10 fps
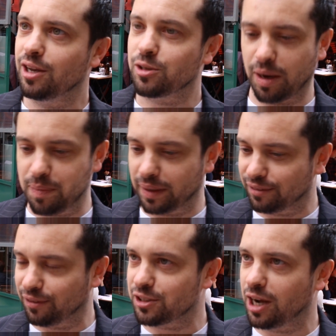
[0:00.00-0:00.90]
So I picked
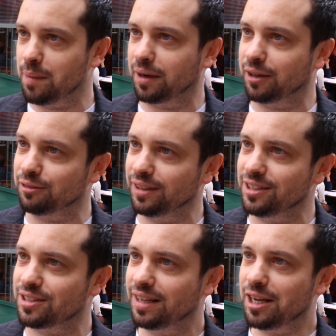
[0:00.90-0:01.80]
the first comic I could
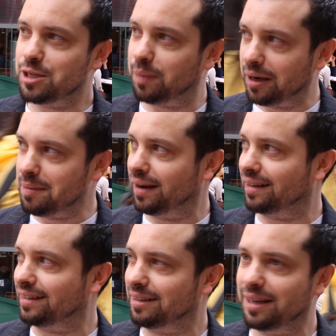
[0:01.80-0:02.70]
reach. Spider-Man,
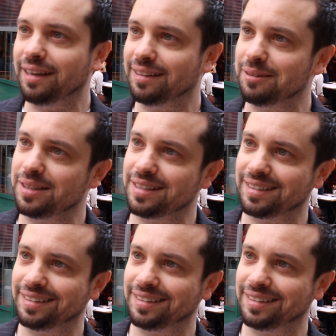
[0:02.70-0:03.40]
I think, yeah, that was it.